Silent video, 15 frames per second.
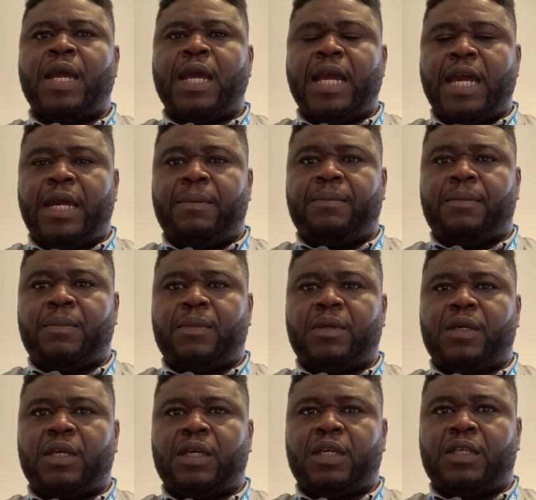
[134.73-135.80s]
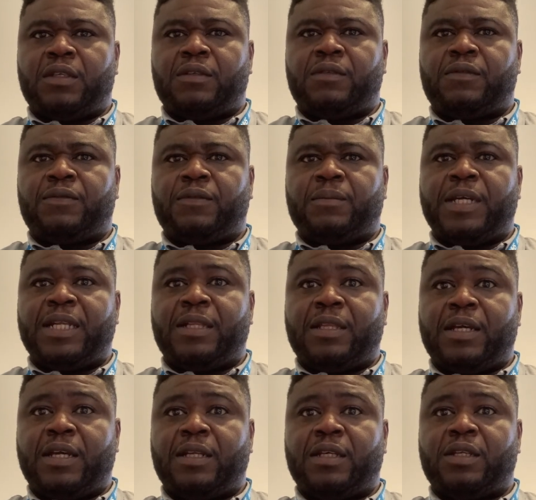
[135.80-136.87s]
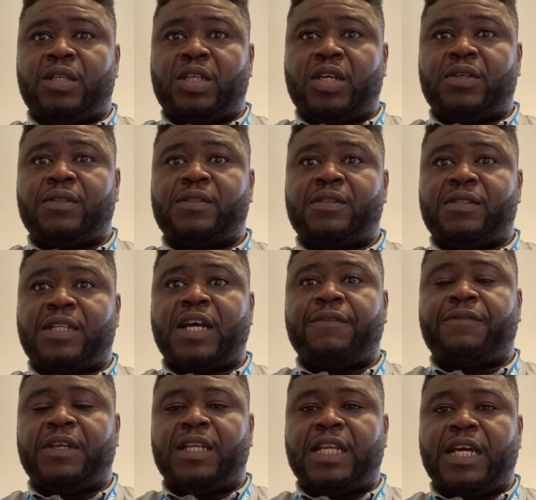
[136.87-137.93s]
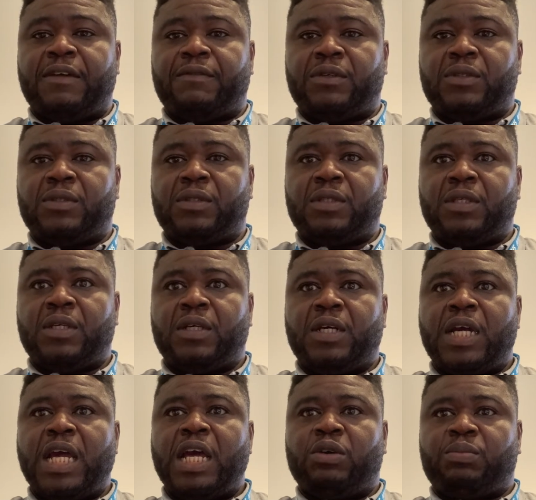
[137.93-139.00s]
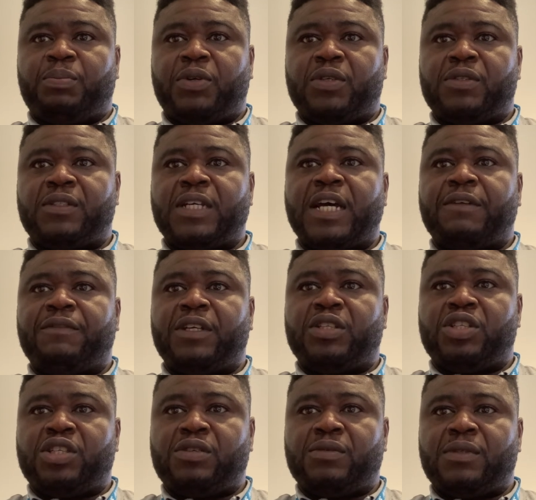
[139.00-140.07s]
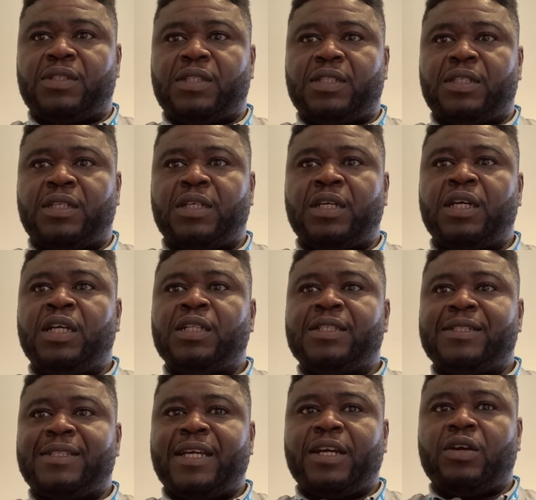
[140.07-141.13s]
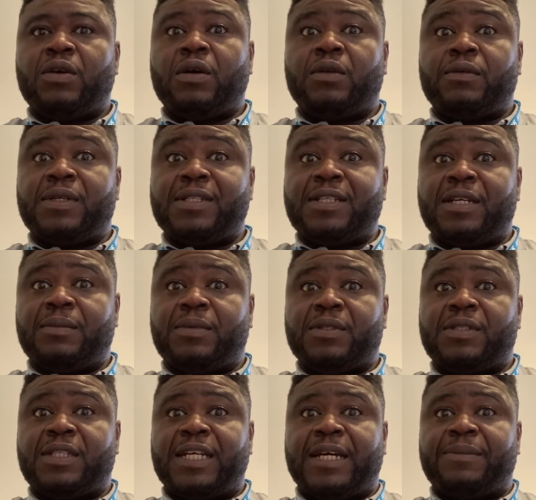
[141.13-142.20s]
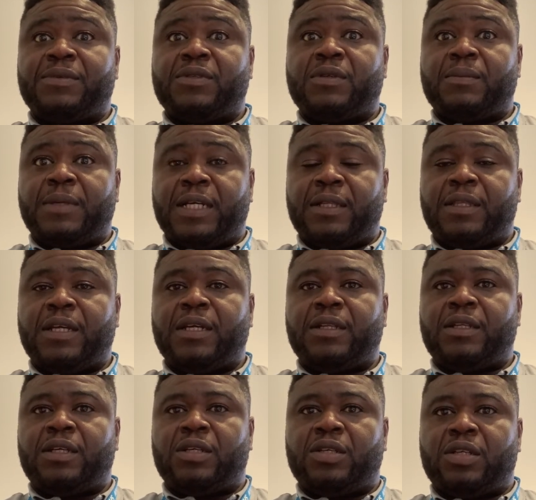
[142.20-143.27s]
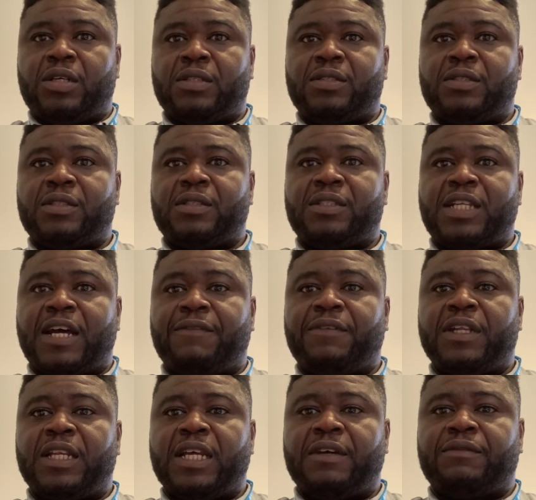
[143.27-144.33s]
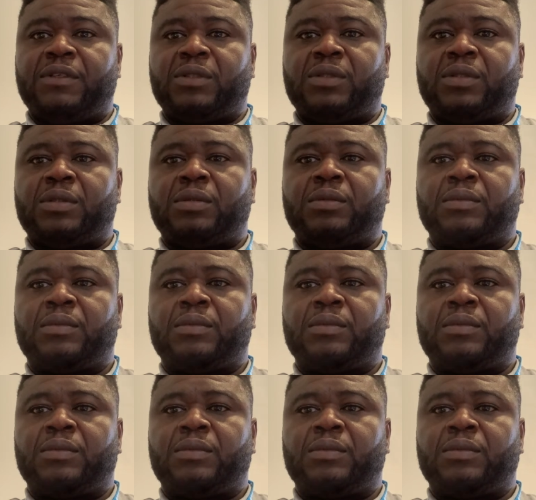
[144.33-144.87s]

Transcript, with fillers: M is for maintaining nurse staffing levels. Health boards have a duty to take all reasonable steps to maintain the nurse staffing levels.